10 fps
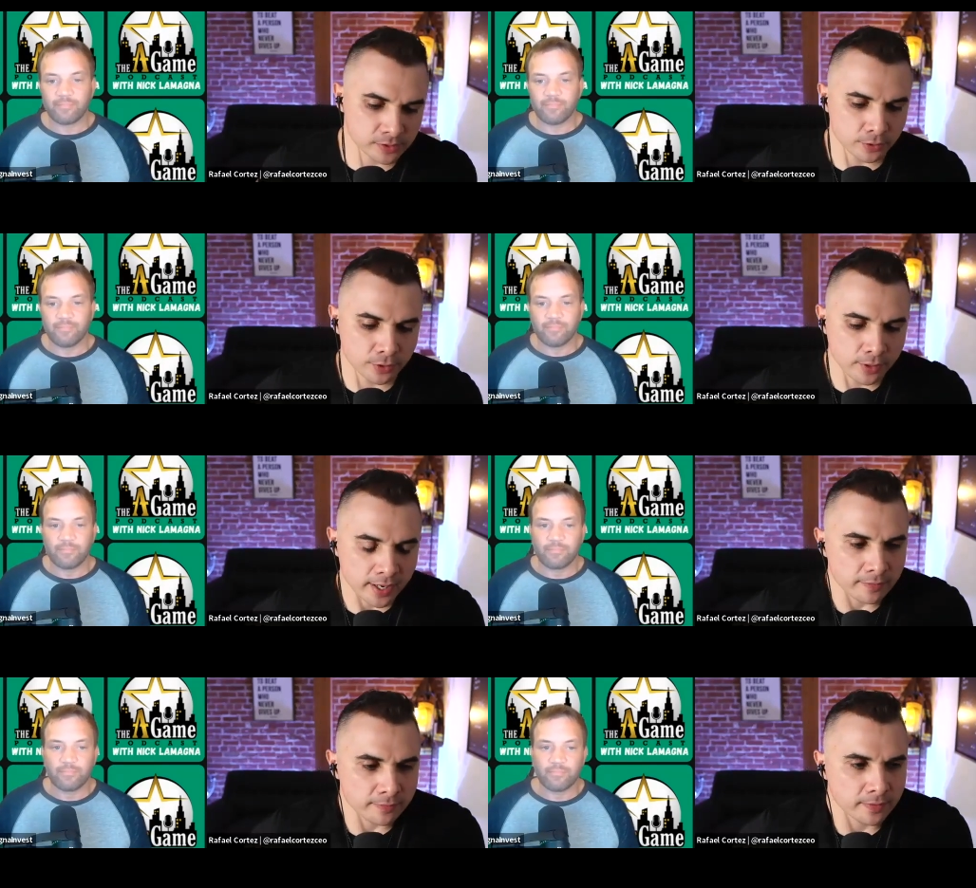Speaker 1: you
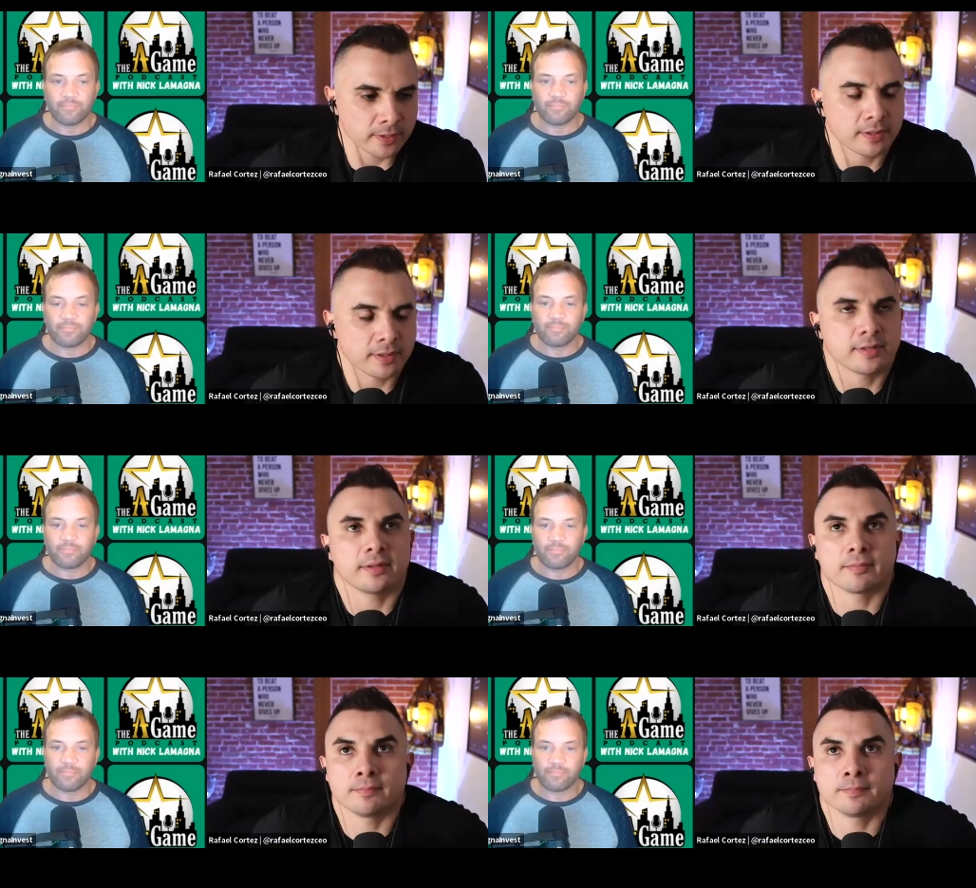have uh,
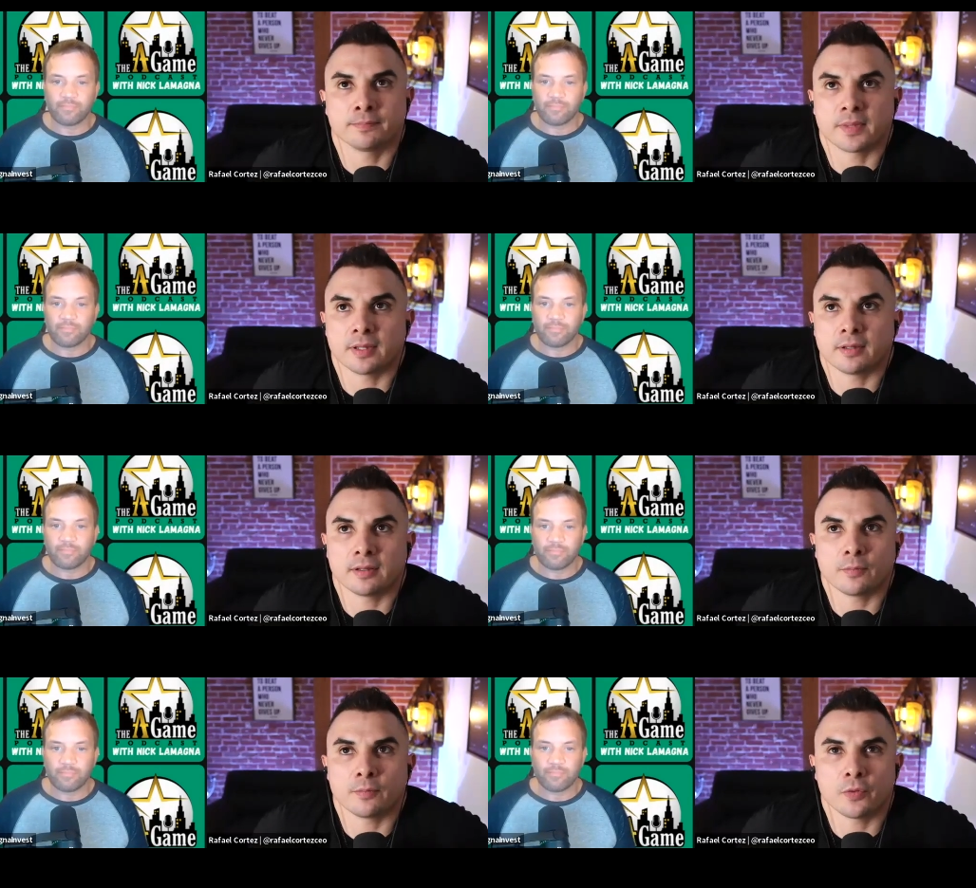mm,
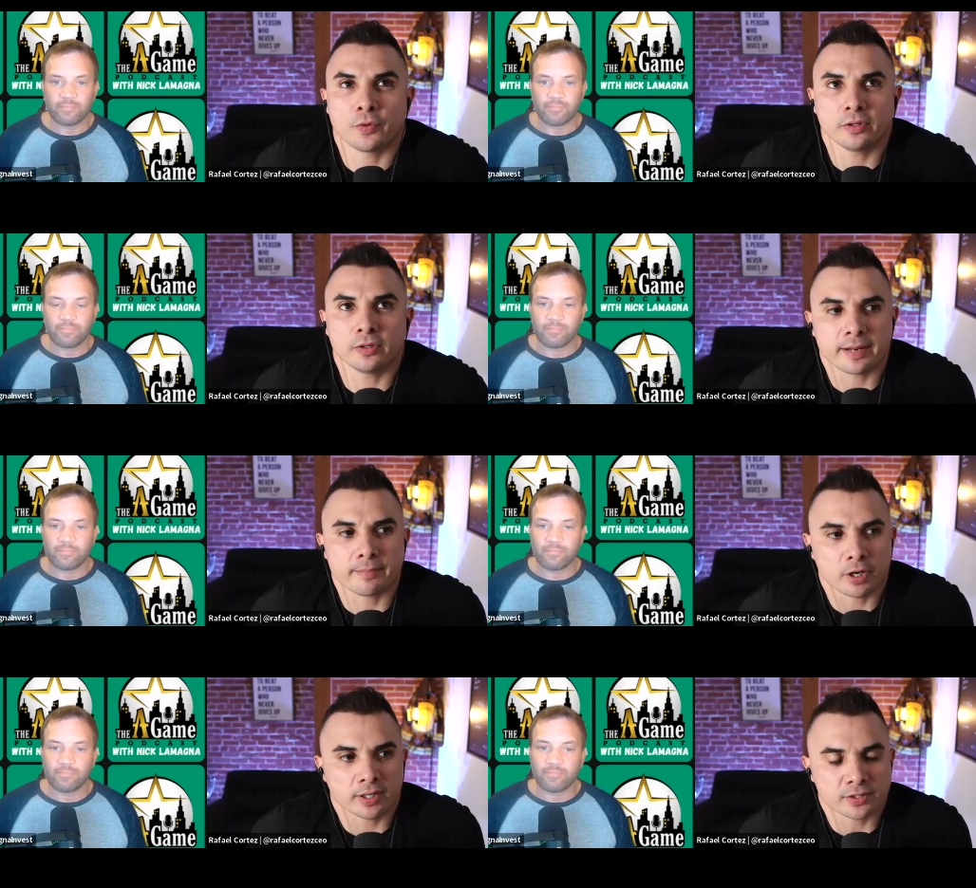when we're looking
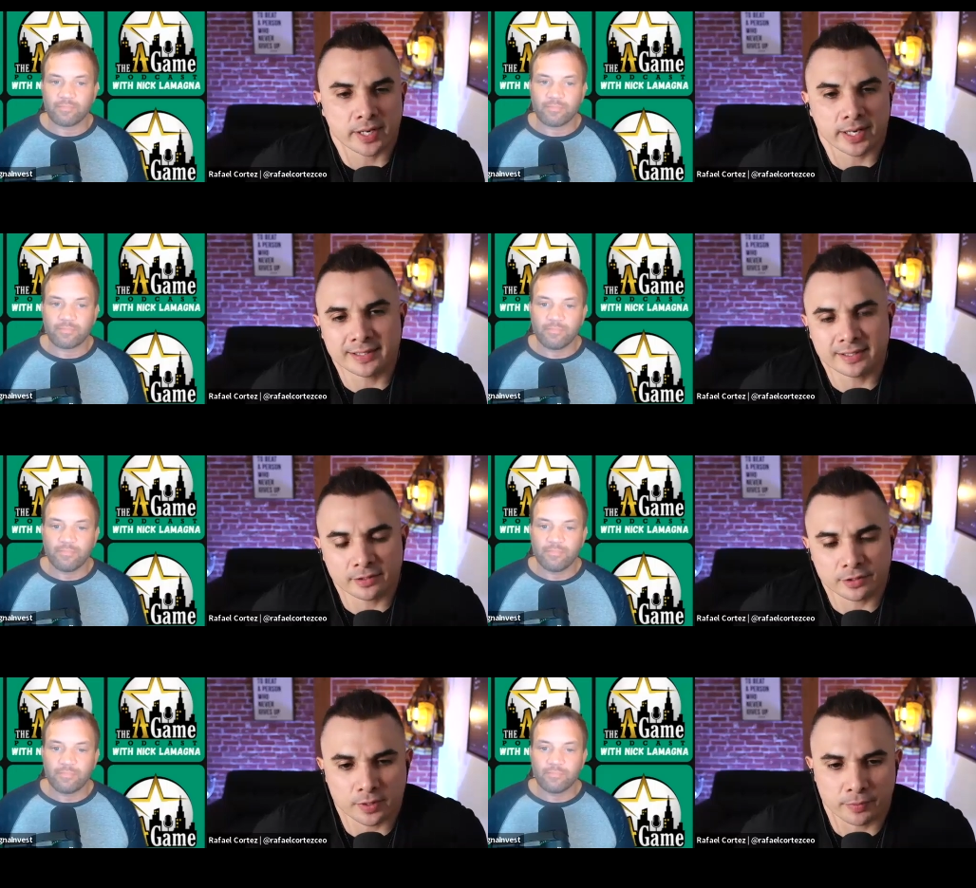at markets, right? Ideally,
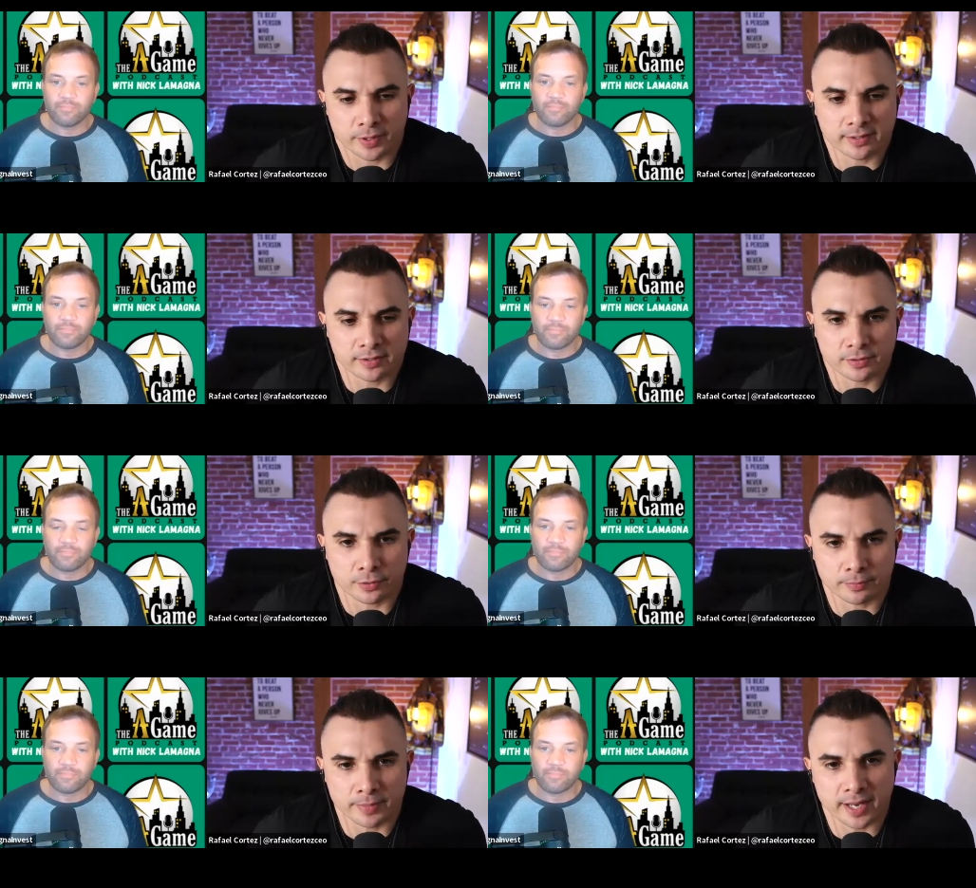you want to break into
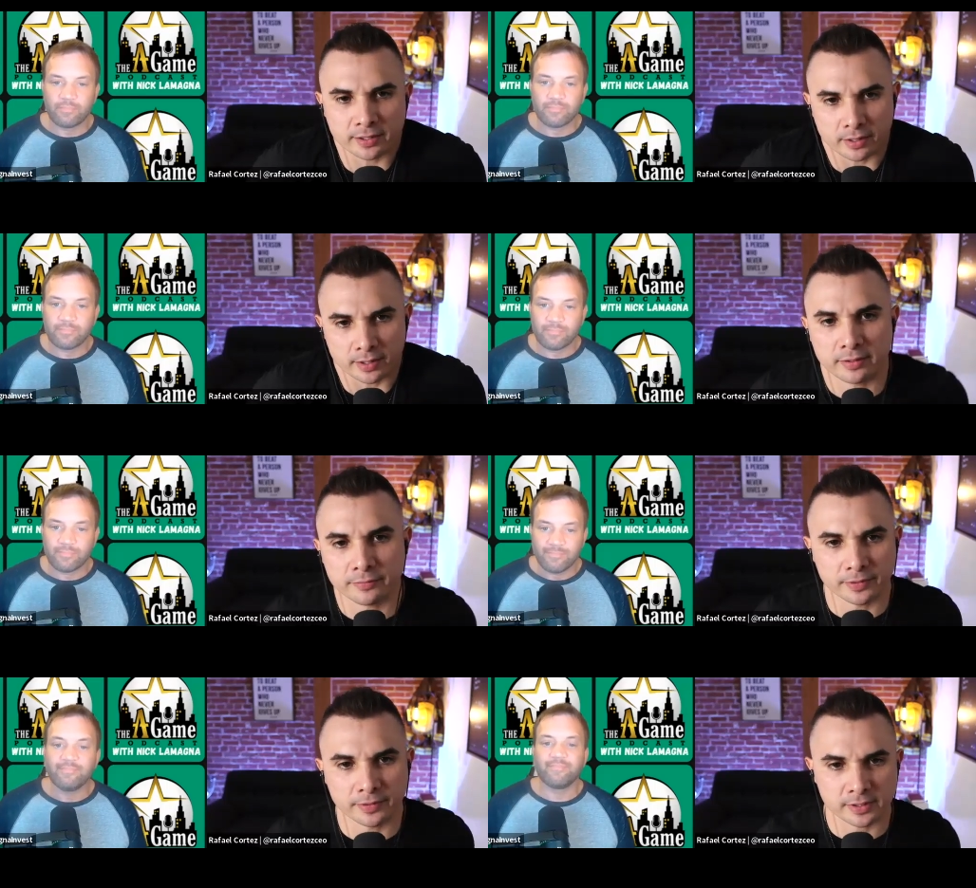your own backyard
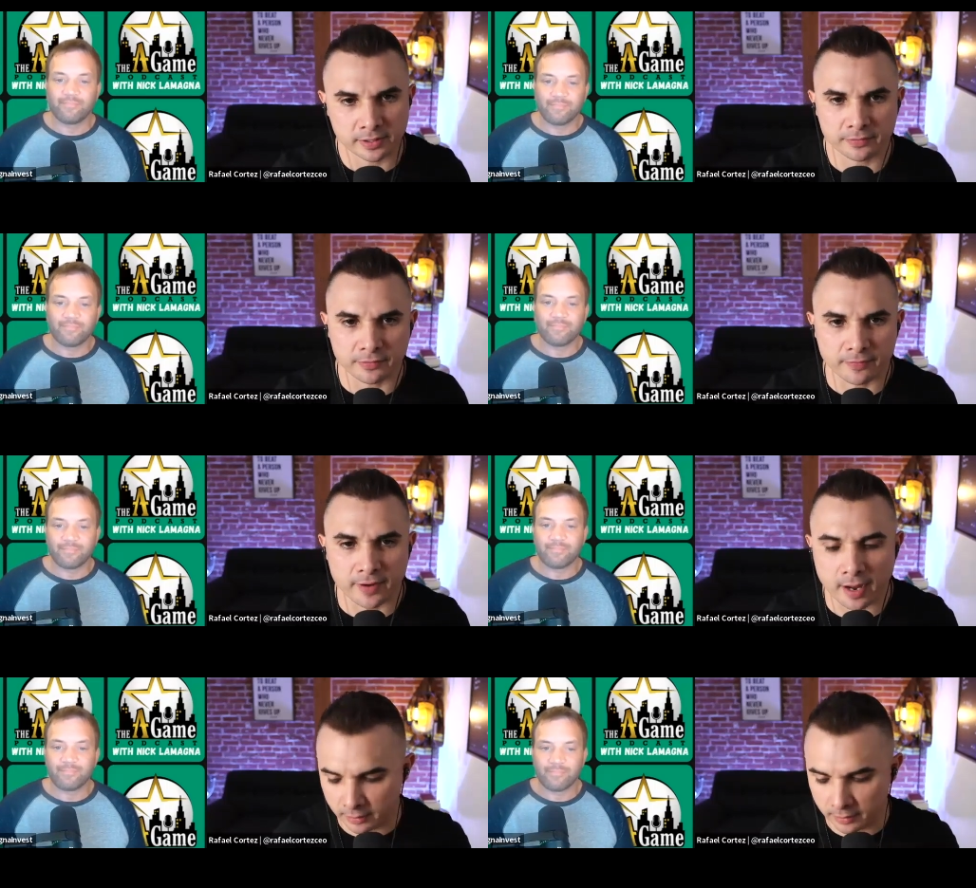if it's if the
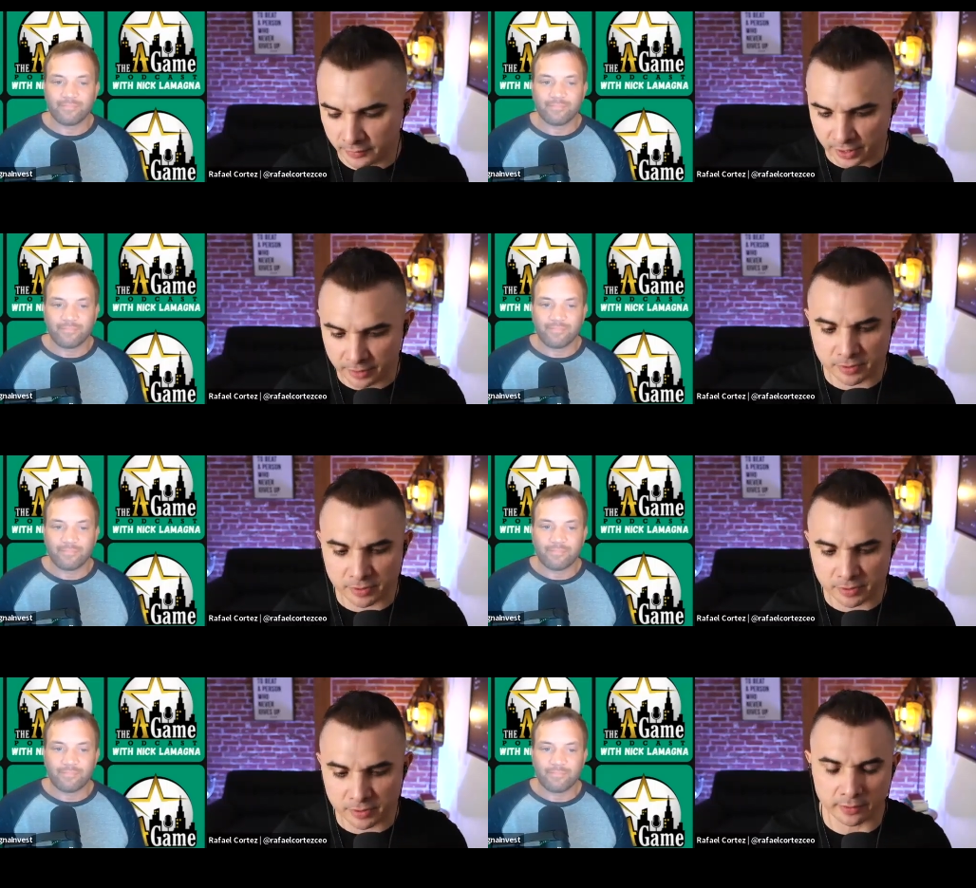uh, if the
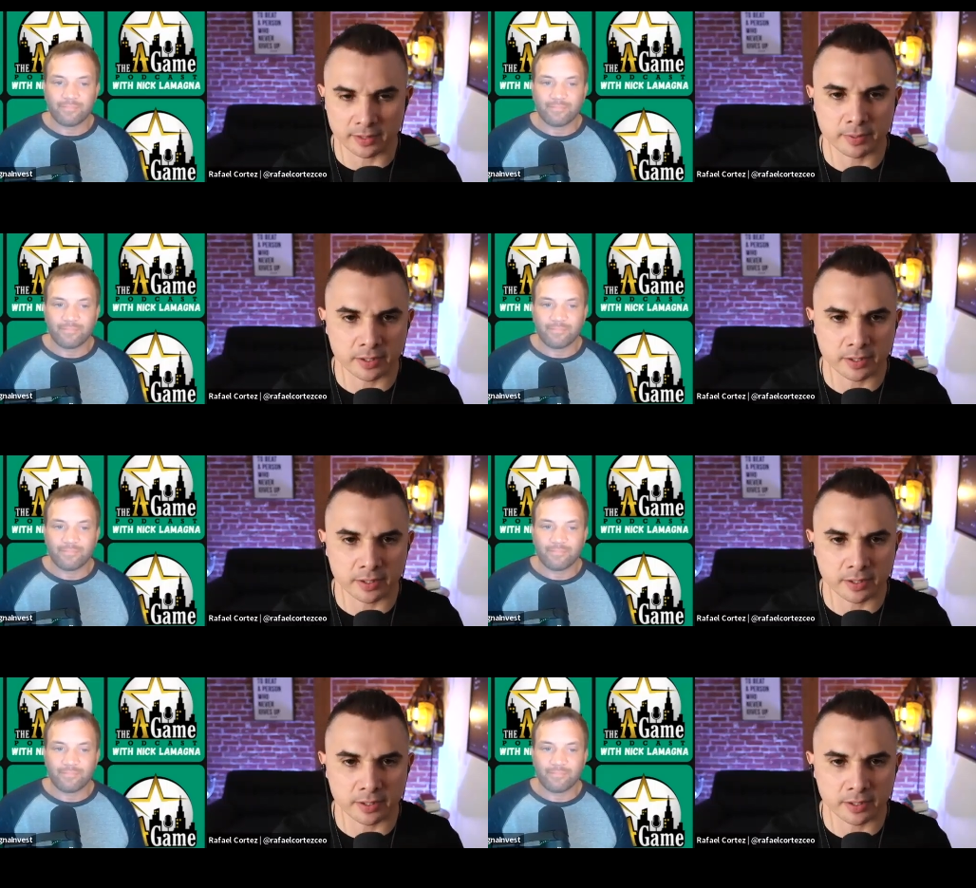numbers carry it. But